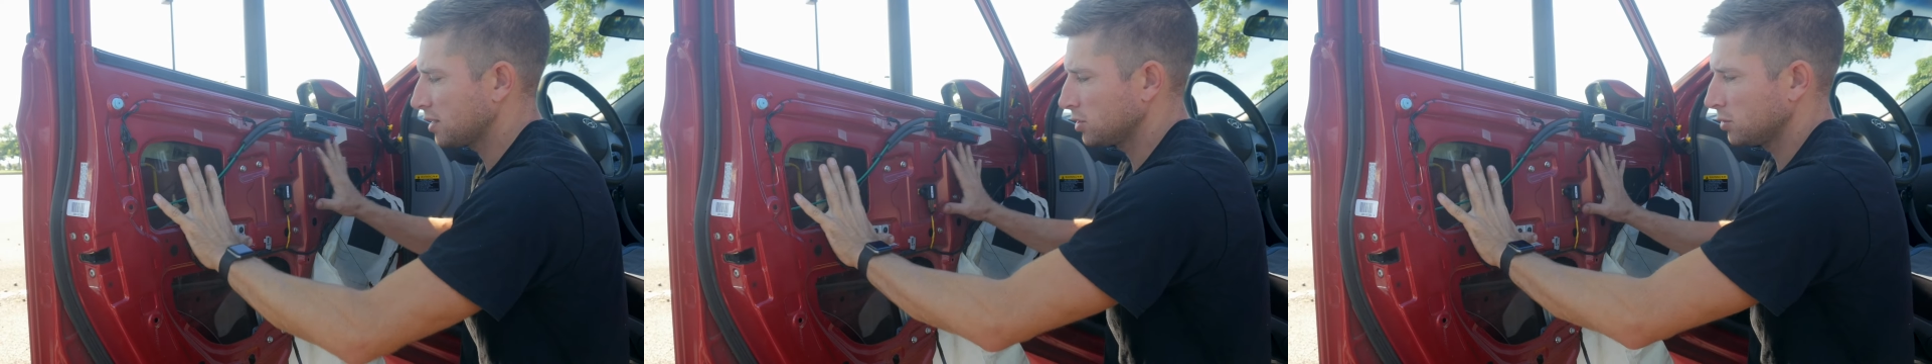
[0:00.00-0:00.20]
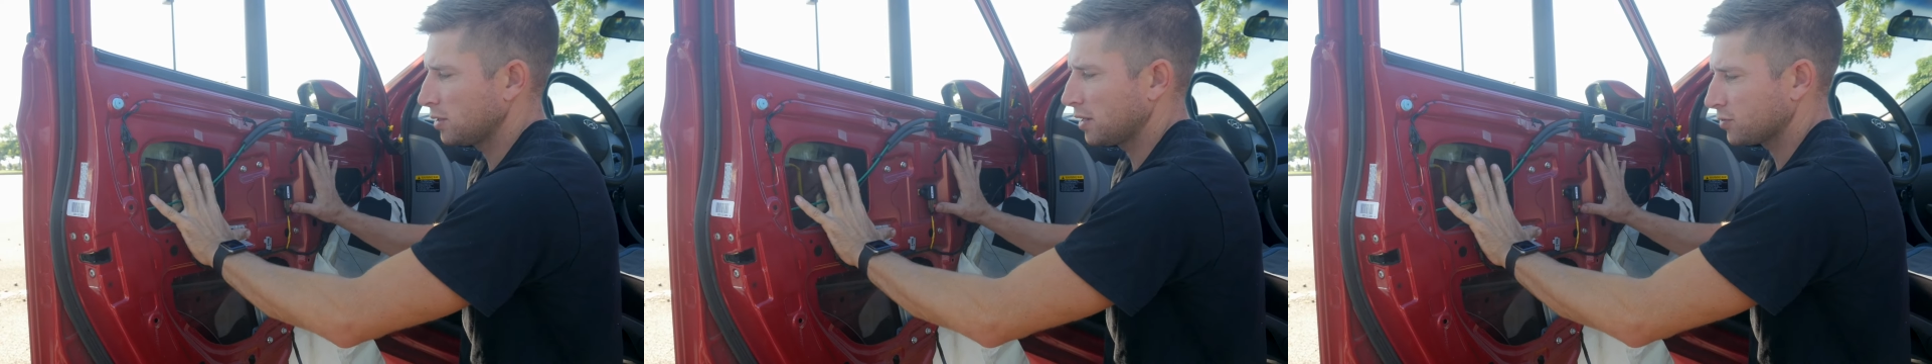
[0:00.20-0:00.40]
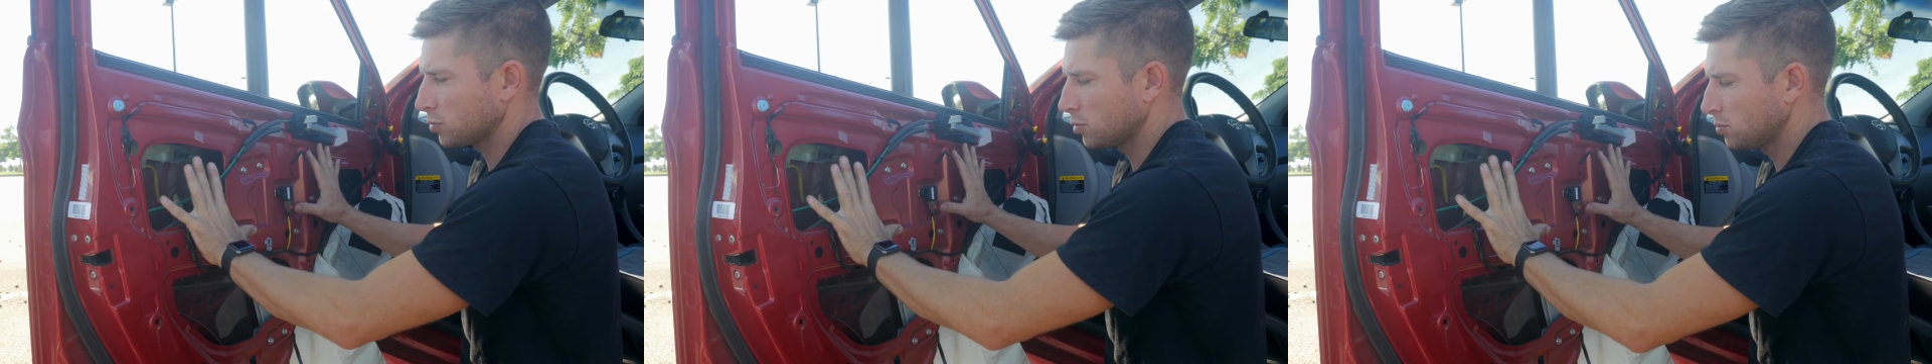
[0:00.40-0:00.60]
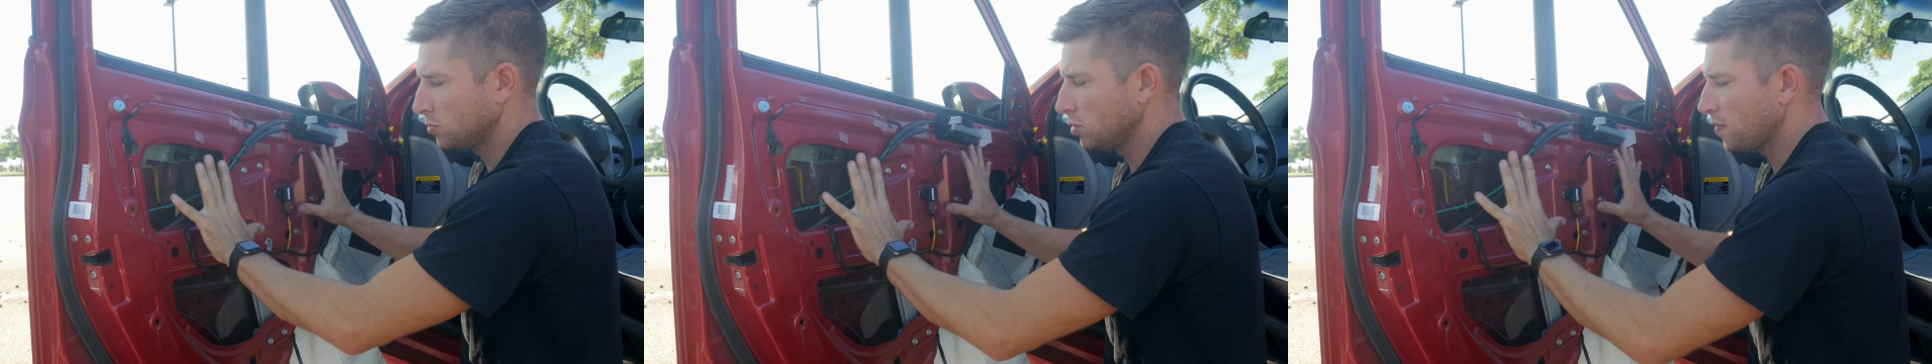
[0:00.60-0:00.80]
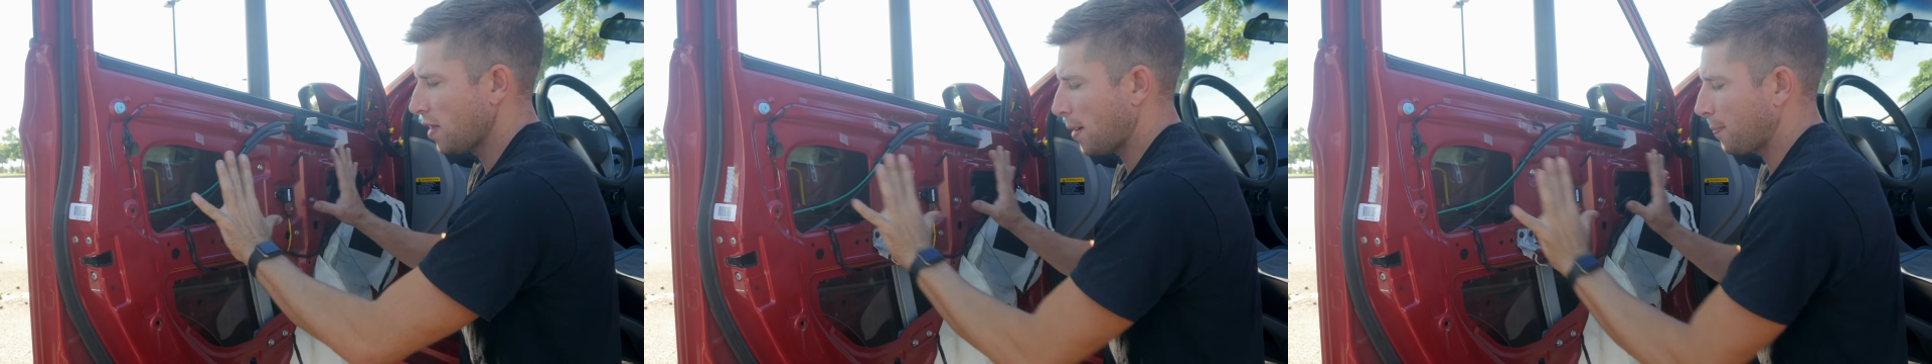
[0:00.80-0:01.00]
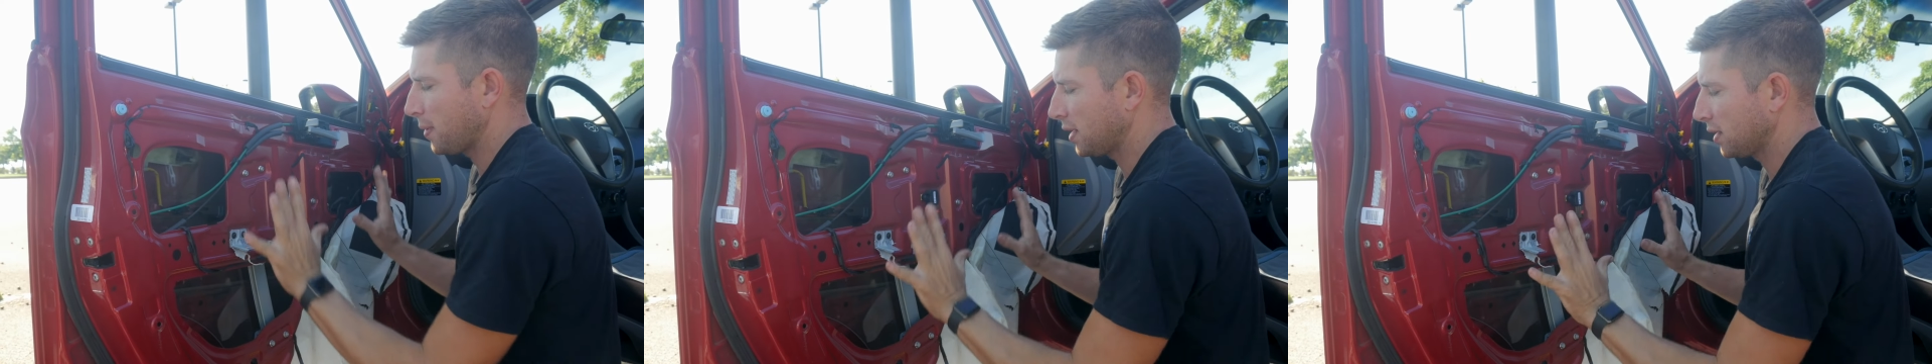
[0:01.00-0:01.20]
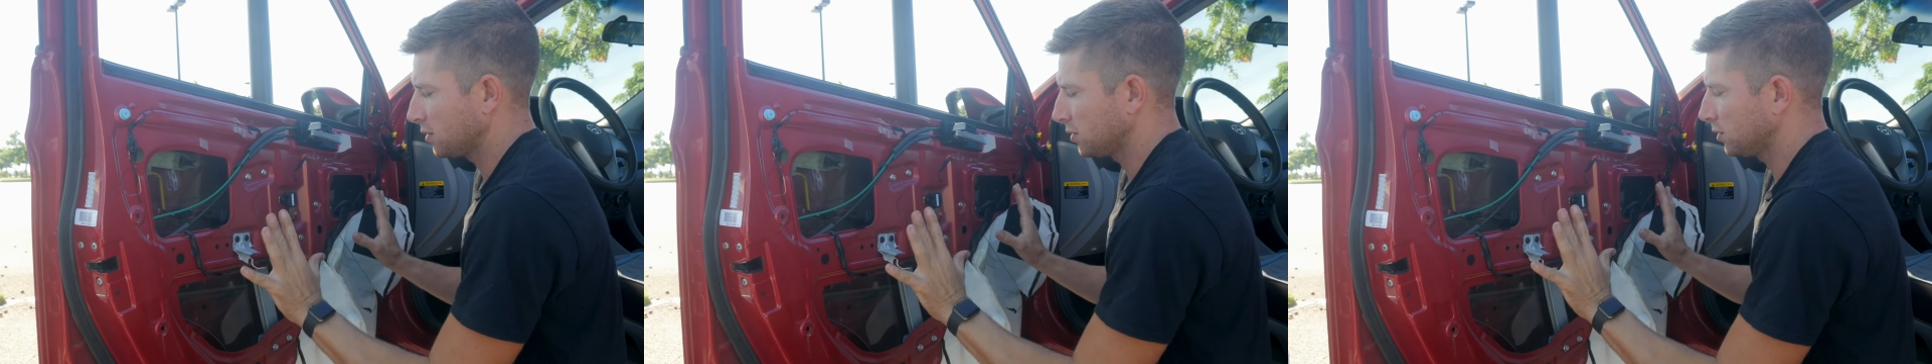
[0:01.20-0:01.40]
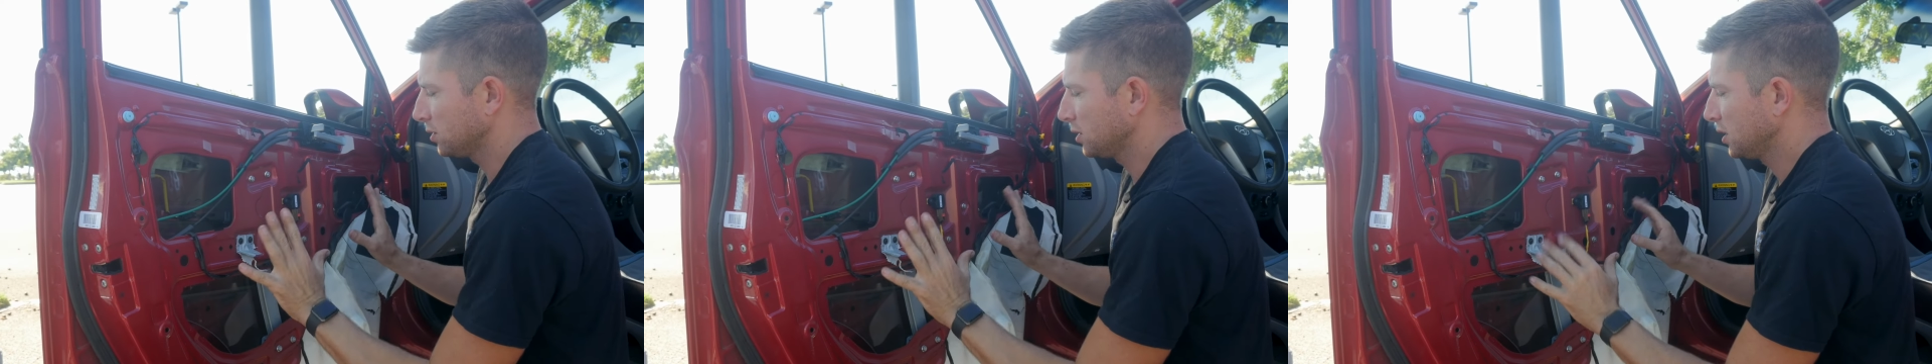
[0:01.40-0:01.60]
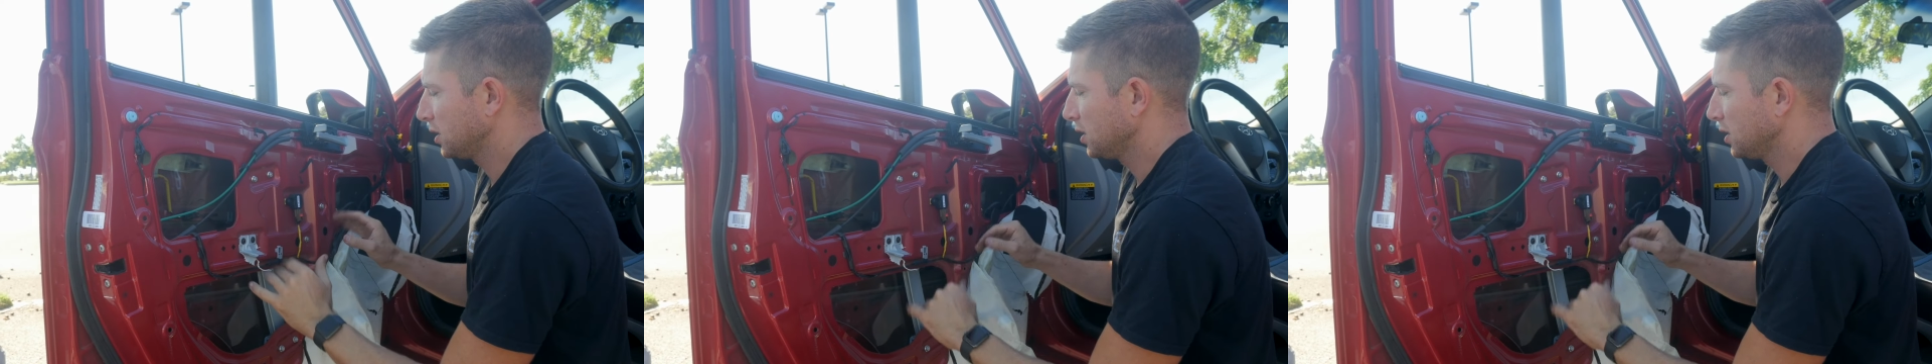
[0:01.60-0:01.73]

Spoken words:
and you'd have to remove that panel.